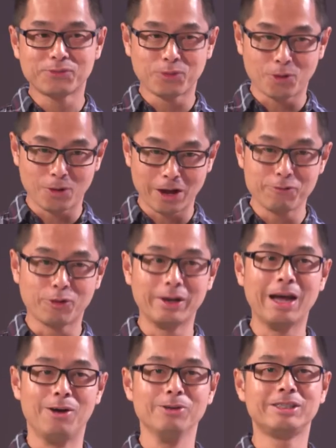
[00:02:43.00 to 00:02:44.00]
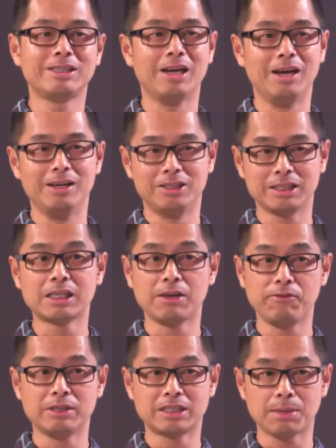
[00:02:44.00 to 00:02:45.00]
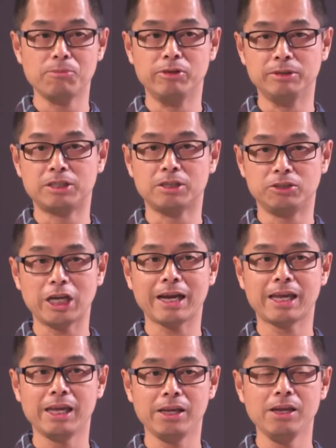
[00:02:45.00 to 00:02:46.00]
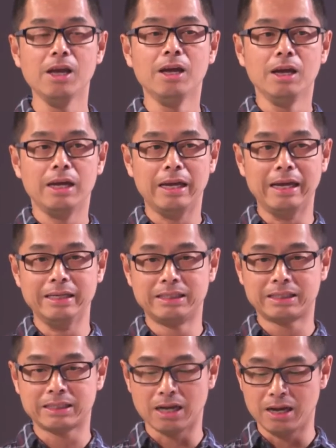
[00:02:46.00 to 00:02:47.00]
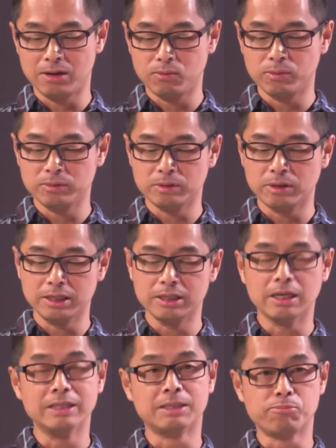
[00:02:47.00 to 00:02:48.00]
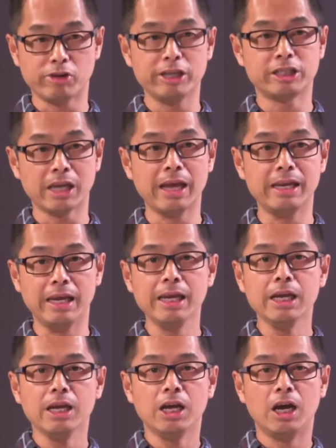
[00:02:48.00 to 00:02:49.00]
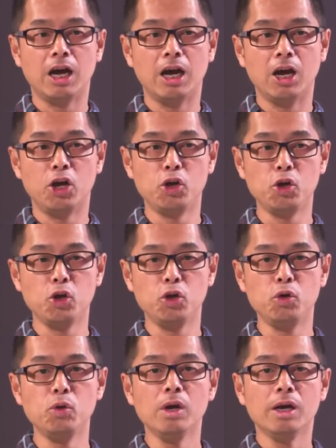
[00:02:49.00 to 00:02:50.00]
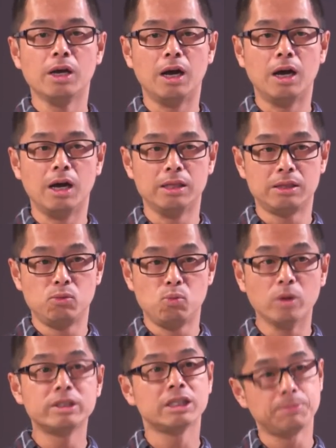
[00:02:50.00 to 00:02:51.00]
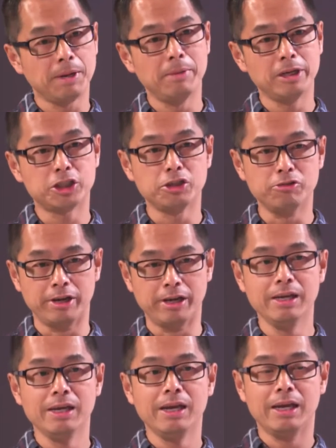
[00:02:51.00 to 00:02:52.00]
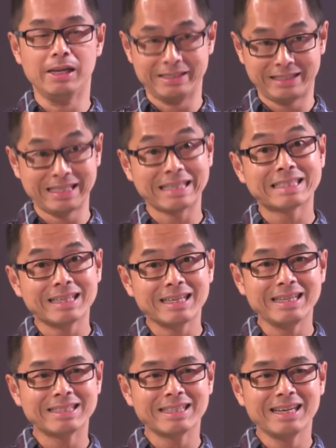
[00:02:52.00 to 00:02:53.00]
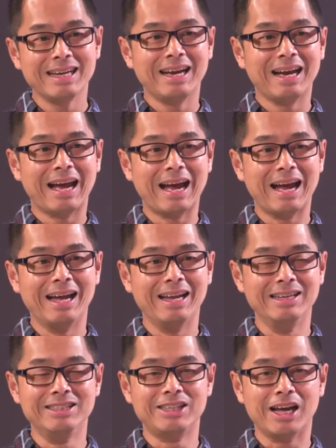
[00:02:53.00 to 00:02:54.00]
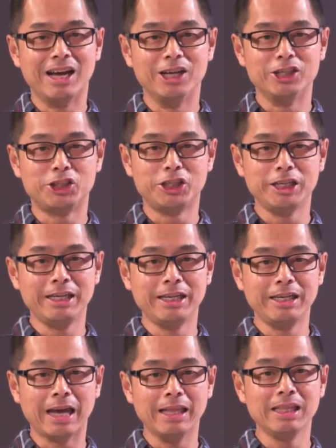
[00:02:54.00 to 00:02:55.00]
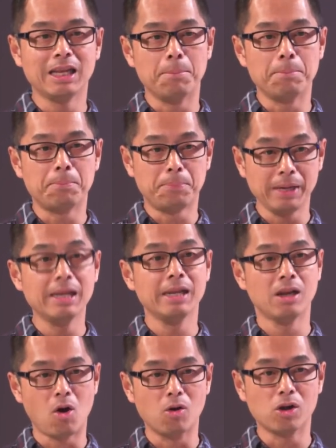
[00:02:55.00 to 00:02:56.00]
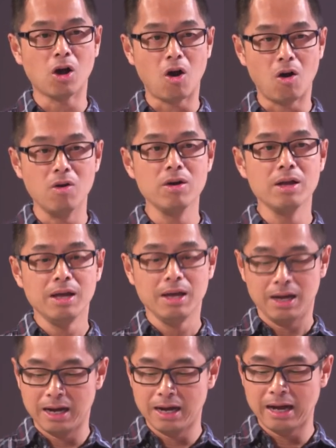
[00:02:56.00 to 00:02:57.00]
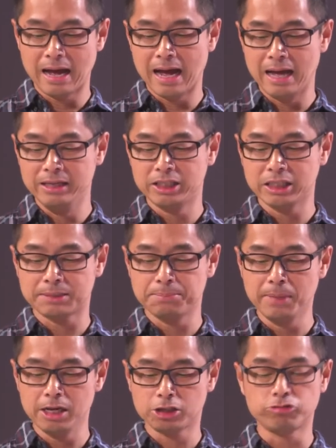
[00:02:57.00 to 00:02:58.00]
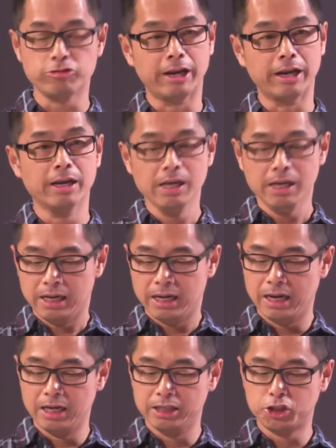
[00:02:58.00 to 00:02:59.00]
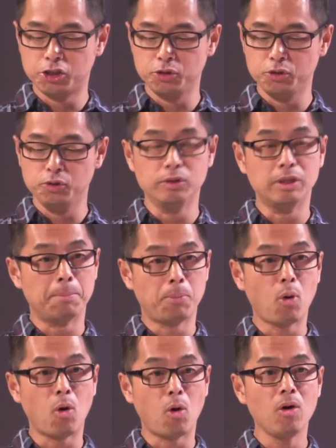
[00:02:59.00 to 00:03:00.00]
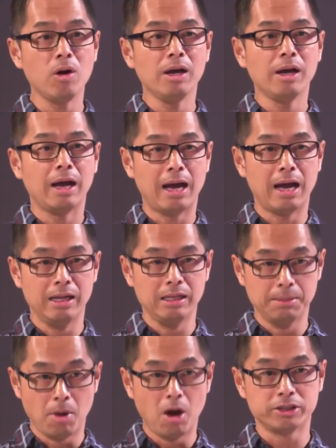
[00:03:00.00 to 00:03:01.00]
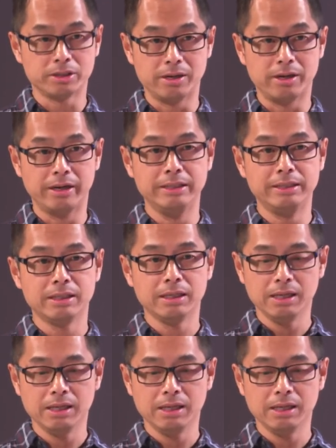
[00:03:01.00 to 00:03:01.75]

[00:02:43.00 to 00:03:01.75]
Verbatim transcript: for everyone else, uh, just give a summary. So Jackie is, uh, is a British lady uh, who uh, wanted to be a missionary in the 60s, and uh, she ended up being in Hong Kong uh, and just ministering uh, to the poor and the marginalized.